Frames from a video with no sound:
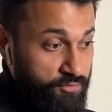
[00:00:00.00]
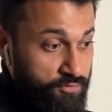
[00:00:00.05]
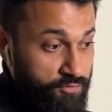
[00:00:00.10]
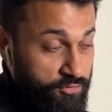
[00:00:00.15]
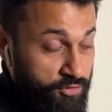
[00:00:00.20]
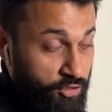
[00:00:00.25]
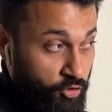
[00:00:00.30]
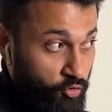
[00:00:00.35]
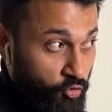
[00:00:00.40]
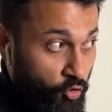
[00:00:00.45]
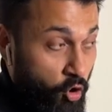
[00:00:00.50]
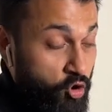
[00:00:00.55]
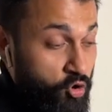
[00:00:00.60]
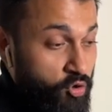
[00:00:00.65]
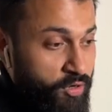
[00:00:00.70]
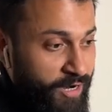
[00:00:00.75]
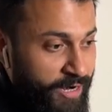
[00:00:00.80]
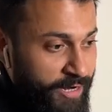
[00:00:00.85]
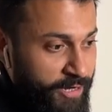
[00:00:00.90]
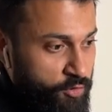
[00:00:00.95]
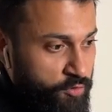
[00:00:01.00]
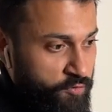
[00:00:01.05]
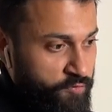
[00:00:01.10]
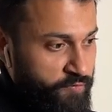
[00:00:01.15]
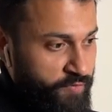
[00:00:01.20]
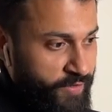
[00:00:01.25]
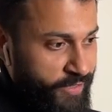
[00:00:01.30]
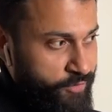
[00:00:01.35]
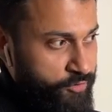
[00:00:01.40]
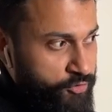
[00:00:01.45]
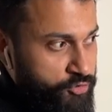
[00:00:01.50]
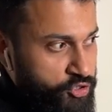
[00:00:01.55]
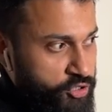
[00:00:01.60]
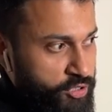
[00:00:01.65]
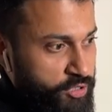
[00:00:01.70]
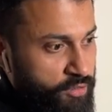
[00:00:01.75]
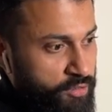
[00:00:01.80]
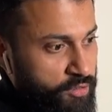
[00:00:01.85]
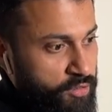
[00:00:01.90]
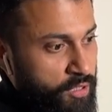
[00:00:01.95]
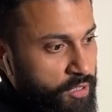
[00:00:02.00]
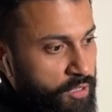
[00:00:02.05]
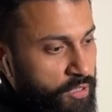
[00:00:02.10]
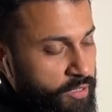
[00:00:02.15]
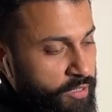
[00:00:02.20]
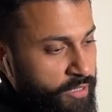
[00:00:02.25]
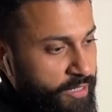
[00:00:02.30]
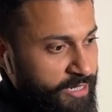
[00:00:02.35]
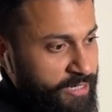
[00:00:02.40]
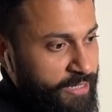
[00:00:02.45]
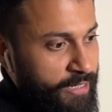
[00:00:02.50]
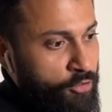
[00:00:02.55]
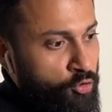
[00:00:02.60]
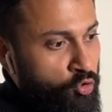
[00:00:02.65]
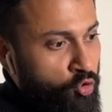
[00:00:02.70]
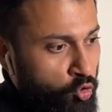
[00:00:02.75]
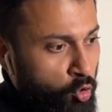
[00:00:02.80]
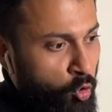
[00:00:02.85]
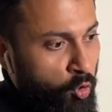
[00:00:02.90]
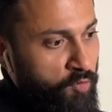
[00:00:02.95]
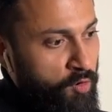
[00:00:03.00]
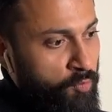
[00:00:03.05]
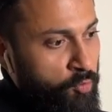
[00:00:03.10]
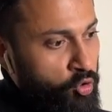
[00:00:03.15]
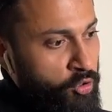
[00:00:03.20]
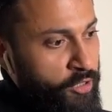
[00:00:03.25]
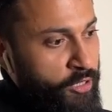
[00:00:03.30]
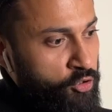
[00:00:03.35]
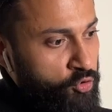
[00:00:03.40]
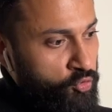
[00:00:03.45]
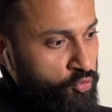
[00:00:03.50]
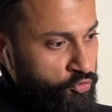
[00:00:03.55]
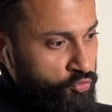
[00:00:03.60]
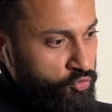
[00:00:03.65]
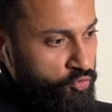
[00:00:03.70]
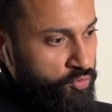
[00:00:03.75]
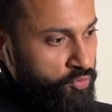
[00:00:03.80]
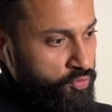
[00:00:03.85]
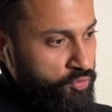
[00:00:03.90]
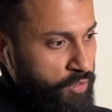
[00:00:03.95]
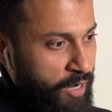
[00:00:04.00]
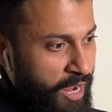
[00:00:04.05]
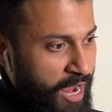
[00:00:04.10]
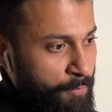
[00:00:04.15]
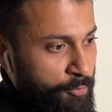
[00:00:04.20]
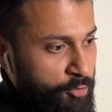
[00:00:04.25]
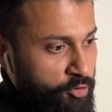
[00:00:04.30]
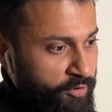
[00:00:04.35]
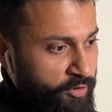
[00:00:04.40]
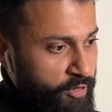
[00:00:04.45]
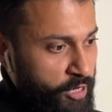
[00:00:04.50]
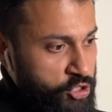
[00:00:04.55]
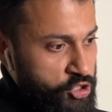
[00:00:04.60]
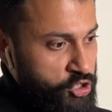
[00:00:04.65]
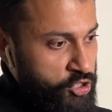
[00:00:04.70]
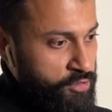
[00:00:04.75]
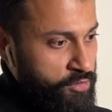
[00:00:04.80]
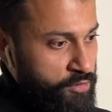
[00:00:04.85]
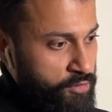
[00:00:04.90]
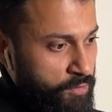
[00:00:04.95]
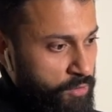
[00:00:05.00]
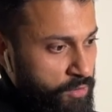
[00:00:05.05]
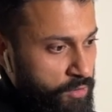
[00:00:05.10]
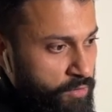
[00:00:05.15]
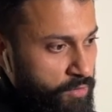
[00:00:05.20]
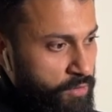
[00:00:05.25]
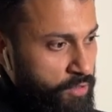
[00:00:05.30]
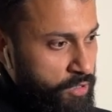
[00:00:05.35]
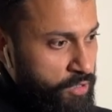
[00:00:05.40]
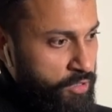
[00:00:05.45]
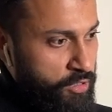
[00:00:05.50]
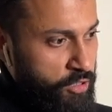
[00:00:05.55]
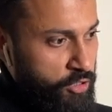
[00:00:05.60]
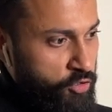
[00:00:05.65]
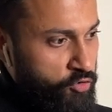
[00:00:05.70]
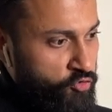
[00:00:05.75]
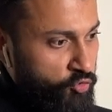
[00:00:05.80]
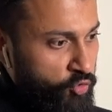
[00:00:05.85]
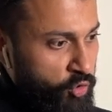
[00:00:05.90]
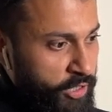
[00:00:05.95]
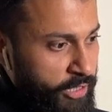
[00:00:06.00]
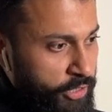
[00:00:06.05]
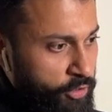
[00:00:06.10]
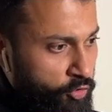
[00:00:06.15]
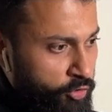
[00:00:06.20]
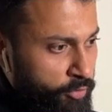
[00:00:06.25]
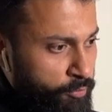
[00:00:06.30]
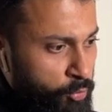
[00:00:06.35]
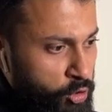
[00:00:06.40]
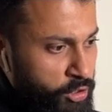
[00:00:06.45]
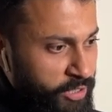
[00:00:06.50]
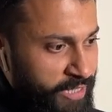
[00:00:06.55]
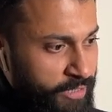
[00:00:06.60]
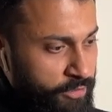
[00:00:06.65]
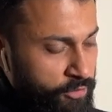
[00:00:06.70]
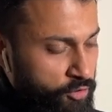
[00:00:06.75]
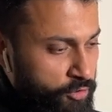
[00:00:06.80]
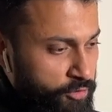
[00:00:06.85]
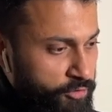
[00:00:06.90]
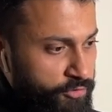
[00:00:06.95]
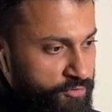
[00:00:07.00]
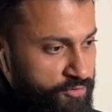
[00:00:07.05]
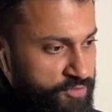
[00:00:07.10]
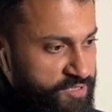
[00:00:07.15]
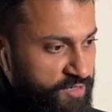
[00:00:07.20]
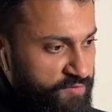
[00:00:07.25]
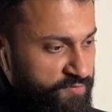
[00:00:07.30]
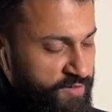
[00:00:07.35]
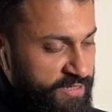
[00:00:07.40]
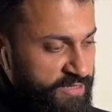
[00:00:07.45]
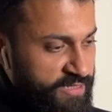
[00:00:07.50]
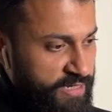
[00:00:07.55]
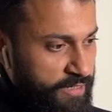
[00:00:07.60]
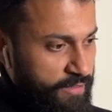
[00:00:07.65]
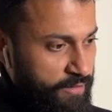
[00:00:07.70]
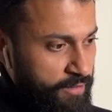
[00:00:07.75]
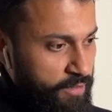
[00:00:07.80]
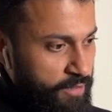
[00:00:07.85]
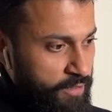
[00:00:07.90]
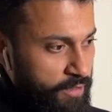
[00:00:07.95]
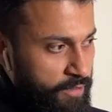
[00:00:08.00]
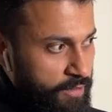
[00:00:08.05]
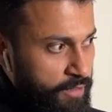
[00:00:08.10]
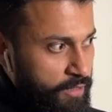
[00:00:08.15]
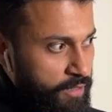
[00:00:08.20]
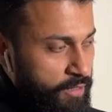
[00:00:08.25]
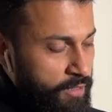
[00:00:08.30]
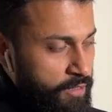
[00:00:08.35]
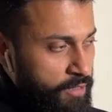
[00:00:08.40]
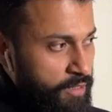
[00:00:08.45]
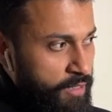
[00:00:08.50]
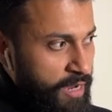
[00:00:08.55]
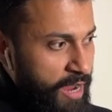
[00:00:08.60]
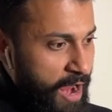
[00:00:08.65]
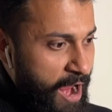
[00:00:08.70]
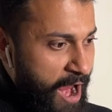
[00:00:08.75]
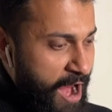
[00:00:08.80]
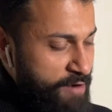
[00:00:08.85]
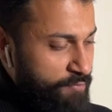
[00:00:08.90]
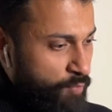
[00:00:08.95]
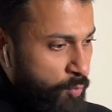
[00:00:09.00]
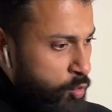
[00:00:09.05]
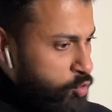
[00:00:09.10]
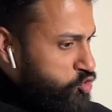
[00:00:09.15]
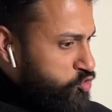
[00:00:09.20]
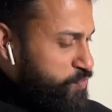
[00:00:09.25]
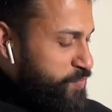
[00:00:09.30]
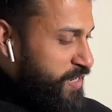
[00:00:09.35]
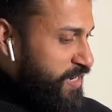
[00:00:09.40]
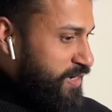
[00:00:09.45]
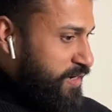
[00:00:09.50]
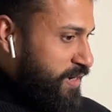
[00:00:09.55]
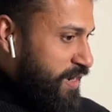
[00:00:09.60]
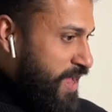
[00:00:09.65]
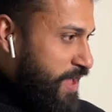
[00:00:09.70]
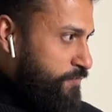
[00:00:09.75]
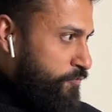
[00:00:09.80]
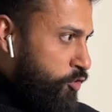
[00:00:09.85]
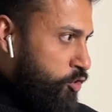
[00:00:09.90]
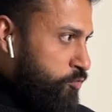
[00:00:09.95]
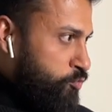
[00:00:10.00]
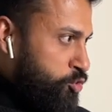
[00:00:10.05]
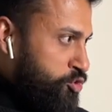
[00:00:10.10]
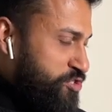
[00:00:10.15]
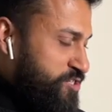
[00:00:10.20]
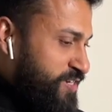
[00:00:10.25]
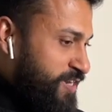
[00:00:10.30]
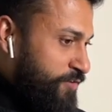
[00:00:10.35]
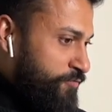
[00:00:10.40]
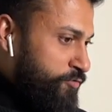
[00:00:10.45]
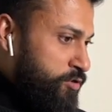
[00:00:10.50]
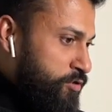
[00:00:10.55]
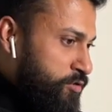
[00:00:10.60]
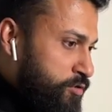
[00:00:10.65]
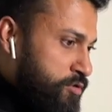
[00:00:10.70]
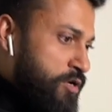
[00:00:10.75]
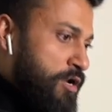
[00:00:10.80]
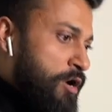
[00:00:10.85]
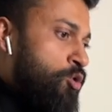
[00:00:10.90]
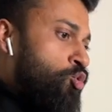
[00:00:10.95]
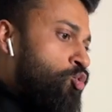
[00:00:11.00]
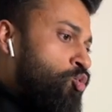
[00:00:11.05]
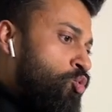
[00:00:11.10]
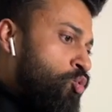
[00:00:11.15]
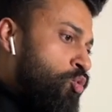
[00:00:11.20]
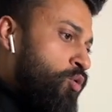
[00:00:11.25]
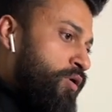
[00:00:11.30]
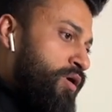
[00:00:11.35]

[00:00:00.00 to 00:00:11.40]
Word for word: the wrong kind of energy, it can go overboard into, you know, hyper aggression or controlling or bullying or, you know, stuff like that. And most men have almost never learned how to